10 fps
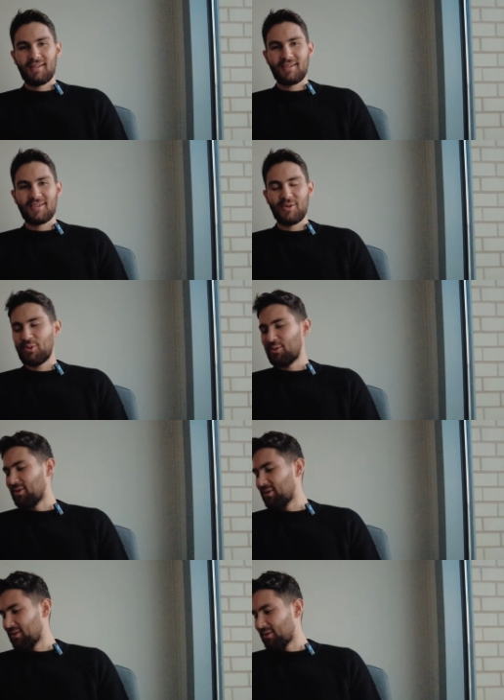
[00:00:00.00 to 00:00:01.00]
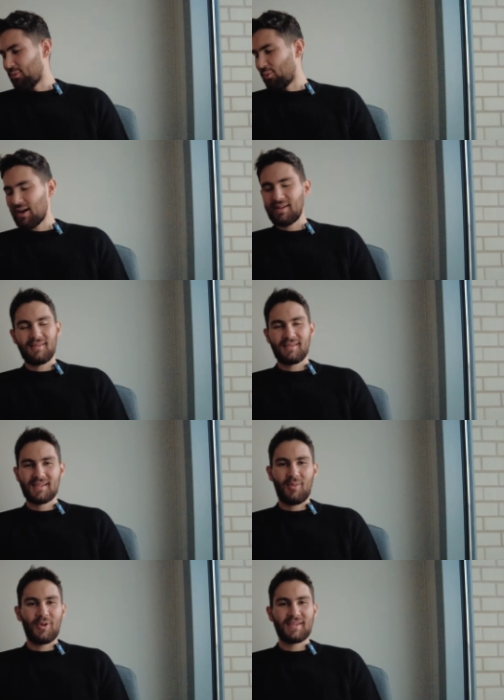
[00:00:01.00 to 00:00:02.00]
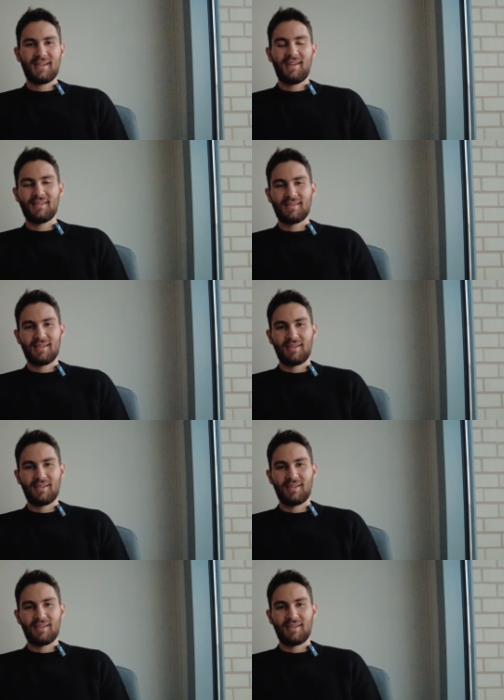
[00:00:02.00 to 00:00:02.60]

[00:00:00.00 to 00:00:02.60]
to what someone says.